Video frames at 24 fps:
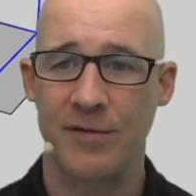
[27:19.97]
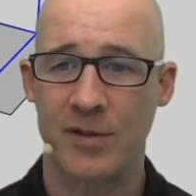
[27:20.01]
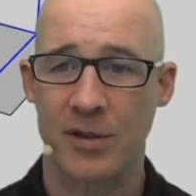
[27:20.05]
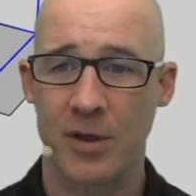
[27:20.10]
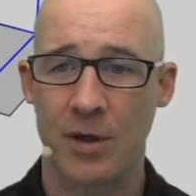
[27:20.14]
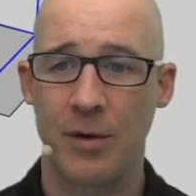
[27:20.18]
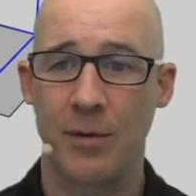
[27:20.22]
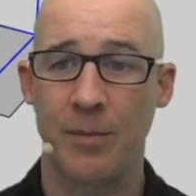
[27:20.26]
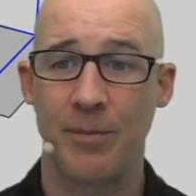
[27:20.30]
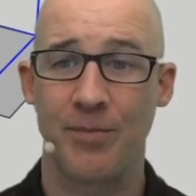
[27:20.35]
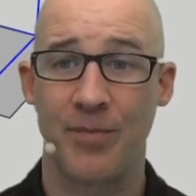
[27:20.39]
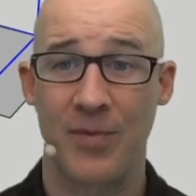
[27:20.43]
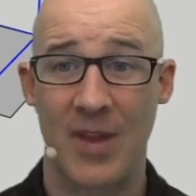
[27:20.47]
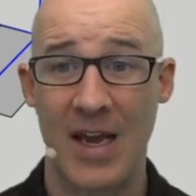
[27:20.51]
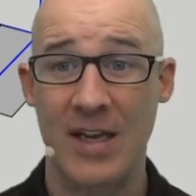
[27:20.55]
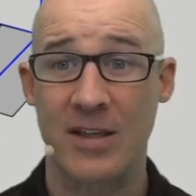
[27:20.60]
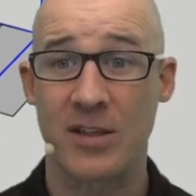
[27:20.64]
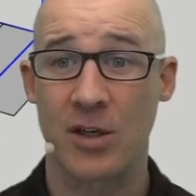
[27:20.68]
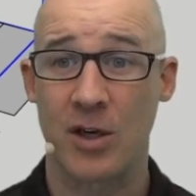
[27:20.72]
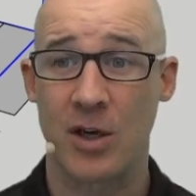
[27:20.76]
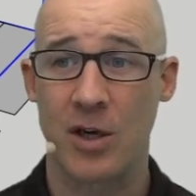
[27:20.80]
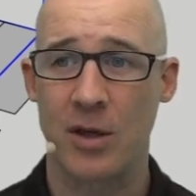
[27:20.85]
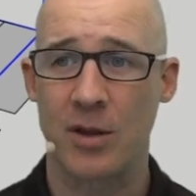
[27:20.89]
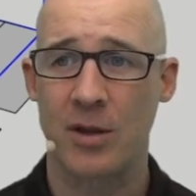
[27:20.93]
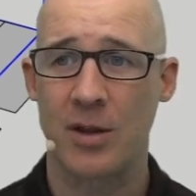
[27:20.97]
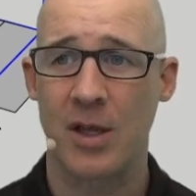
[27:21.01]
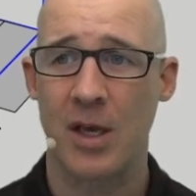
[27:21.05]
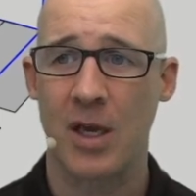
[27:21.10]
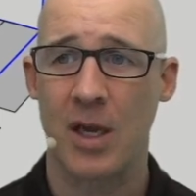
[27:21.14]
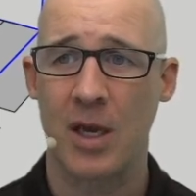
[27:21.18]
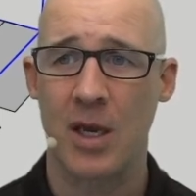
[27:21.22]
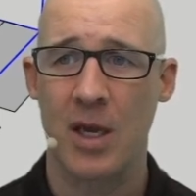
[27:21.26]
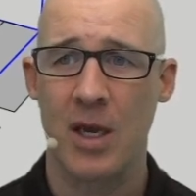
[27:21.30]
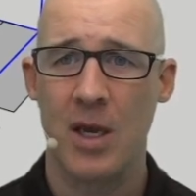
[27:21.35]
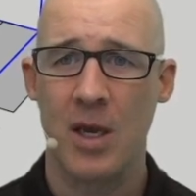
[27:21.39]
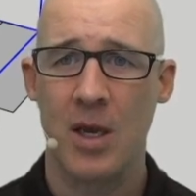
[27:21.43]
So that's a good
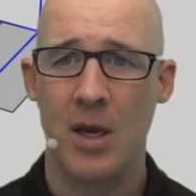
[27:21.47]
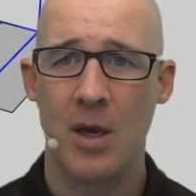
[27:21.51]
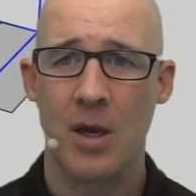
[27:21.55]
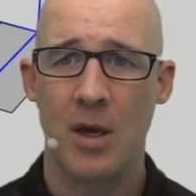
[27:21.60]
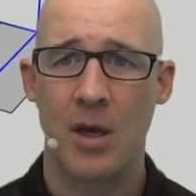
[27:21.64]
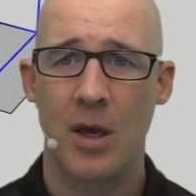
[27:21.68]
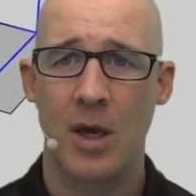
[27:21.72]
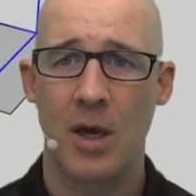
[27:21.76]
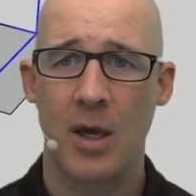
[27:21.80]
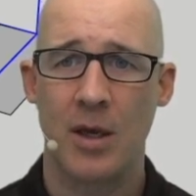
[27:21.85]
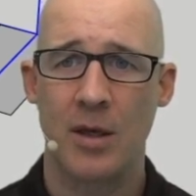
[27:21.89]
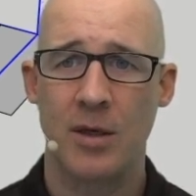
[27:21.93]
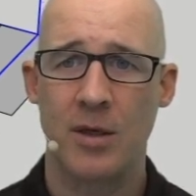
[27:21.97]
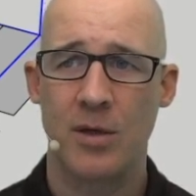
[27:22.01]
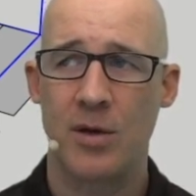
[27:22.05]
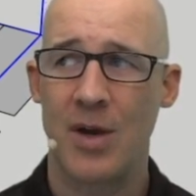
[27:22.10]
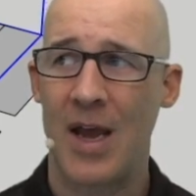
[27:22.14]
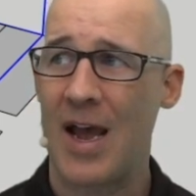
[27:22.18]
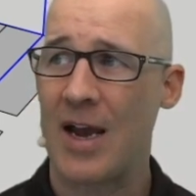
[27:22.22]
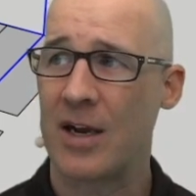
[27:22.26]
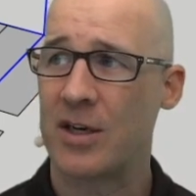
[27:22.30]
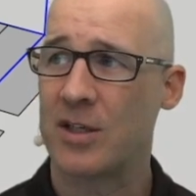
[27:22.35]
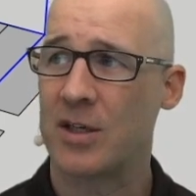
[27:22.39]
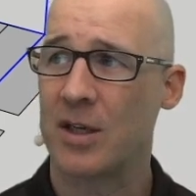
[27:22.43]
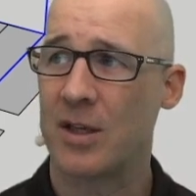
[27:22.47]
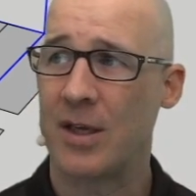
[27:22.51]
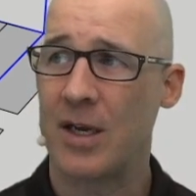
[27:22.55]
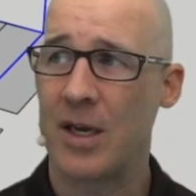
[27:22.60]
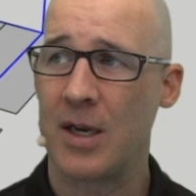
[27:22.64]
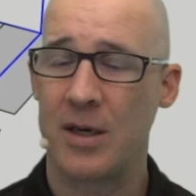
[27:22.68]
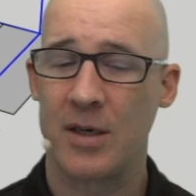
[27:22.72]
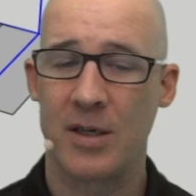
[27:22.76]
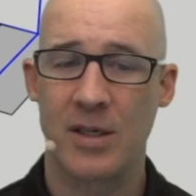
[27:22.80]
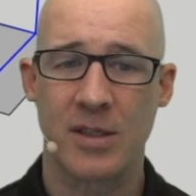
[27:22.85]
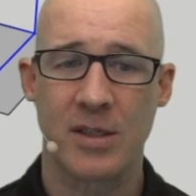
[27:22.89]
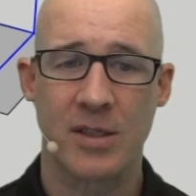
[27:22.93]
thing to actually
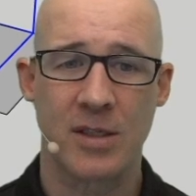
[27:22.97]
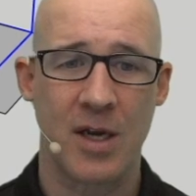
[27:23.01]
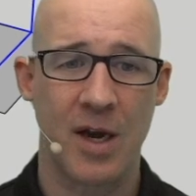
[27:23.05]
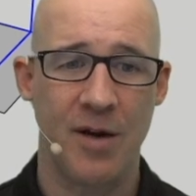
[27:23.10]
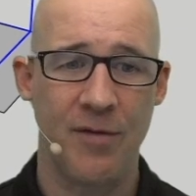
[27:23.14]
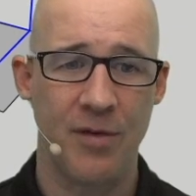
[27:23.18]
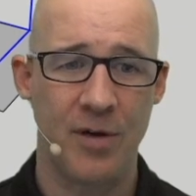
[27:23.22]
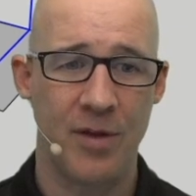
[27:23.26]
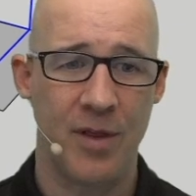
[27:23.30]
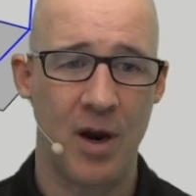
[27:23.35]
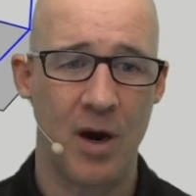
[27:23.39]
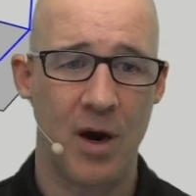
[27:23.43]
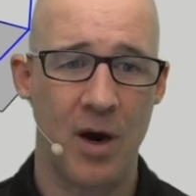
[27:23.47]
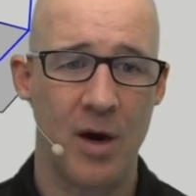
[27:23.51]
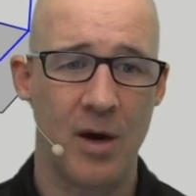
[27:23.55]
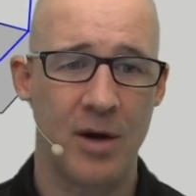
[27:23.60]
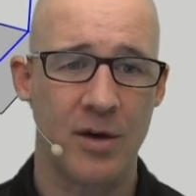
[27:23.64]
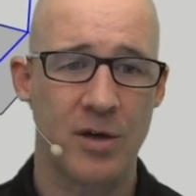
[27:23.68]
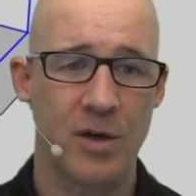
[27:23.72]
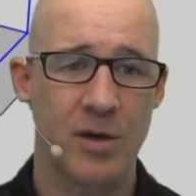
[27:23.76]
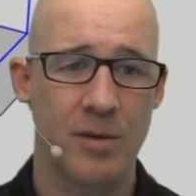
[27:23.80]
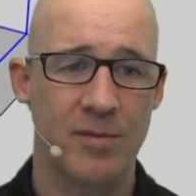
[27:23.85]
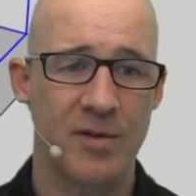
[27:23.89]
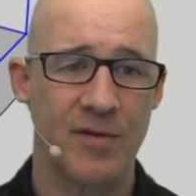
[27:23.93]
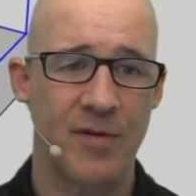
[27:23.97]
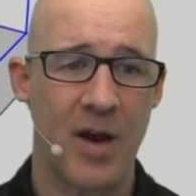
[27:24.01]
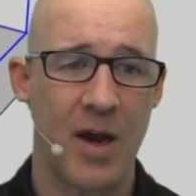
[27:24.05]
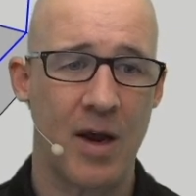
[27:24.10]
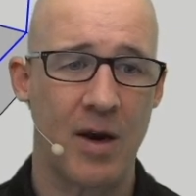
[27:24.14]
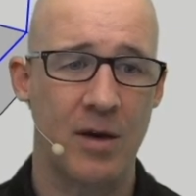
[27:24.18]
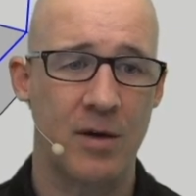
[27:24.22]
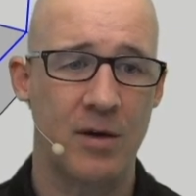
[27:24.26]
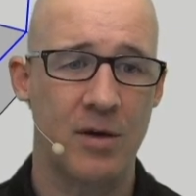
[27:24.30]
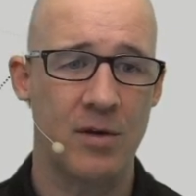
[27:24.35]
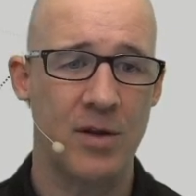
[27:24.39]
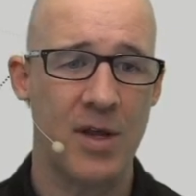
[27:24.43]
discover there in terms of how
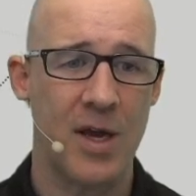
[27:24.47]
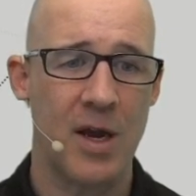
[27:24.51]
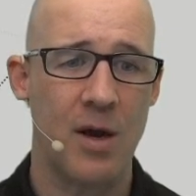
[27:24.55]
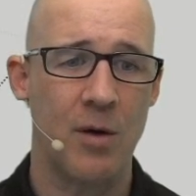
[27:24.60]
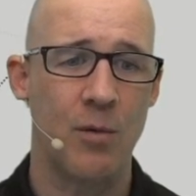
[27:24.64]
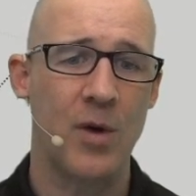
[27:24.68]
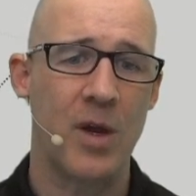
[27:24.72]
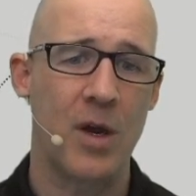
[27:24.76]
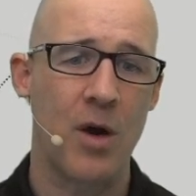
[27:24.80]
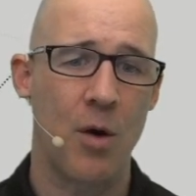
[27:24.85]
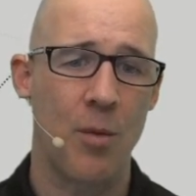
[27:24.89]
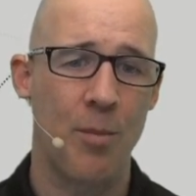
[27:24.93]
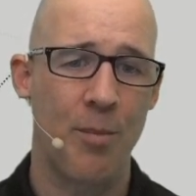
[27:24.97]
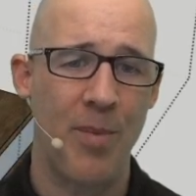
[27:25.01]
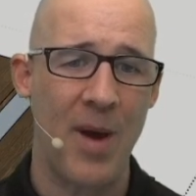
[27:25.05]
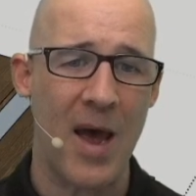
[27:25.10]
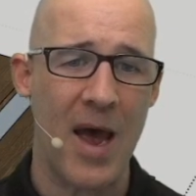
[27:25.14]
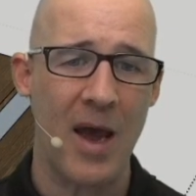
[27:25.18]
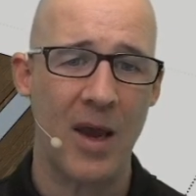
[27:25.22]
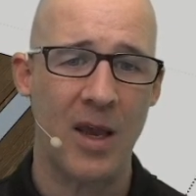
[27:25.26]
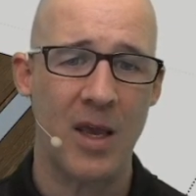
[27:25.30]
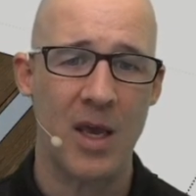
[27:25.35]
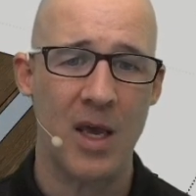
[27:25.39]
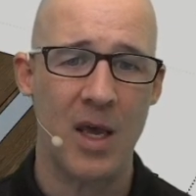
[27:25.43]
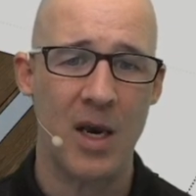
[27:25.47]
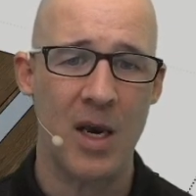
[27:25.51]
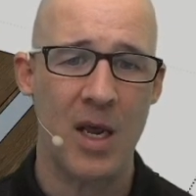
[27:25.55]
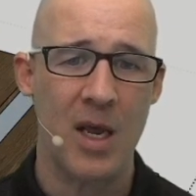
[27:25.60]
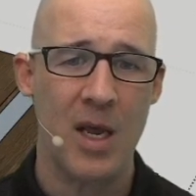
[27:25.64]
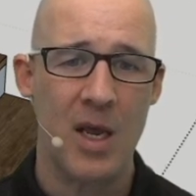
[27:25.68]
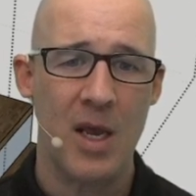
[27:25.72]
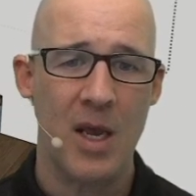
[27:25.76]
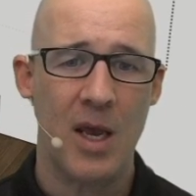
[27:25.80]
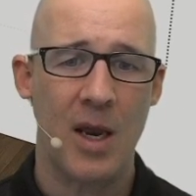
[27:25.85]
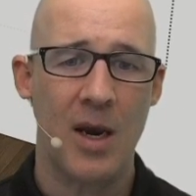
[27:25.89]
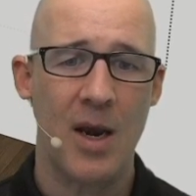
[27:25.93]
to do that. We go back in,
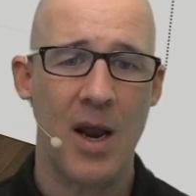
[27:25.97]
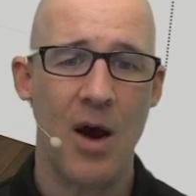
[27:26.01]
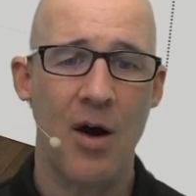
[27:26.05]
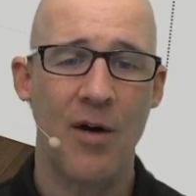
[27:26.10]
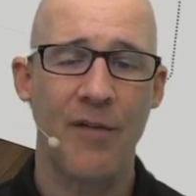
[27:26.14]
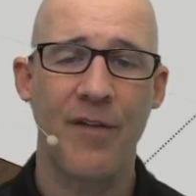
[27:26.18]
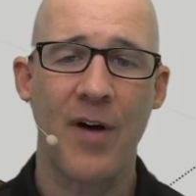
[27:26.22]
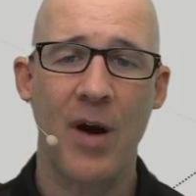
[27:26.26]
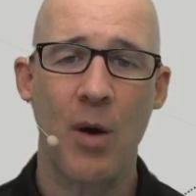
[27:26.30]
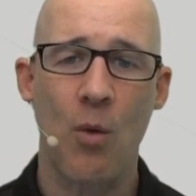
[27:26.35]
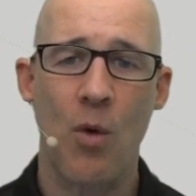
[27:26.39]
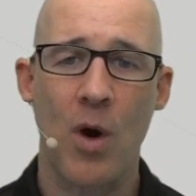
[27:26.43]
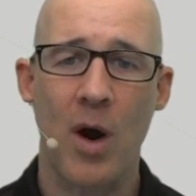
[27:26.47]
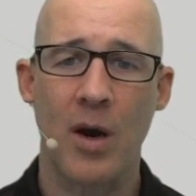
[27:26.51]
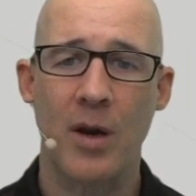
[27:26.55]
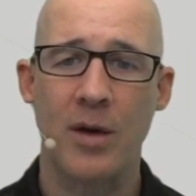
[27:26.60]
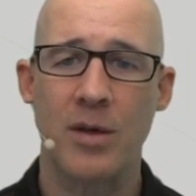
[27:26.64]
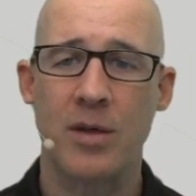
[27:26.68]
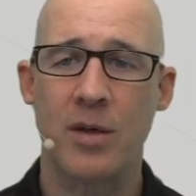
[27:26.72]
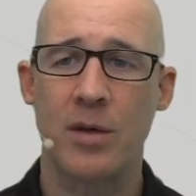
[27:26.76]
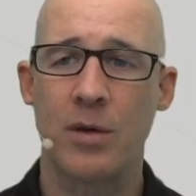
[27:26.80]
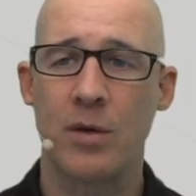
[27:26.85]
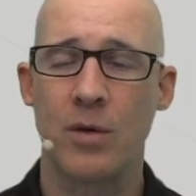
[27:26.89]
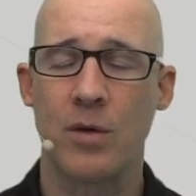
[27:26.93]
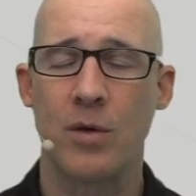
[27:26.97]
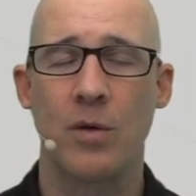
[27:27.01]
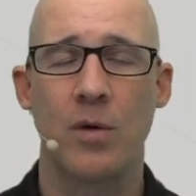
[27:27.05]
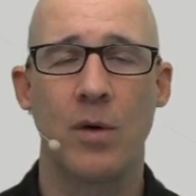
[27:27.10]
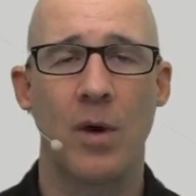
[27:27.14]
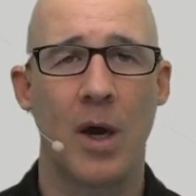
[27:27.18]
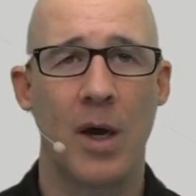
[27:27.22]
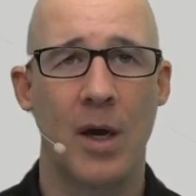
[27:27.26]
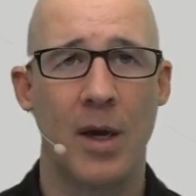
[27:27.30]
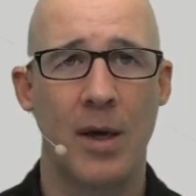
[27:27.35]
and now if I wanted to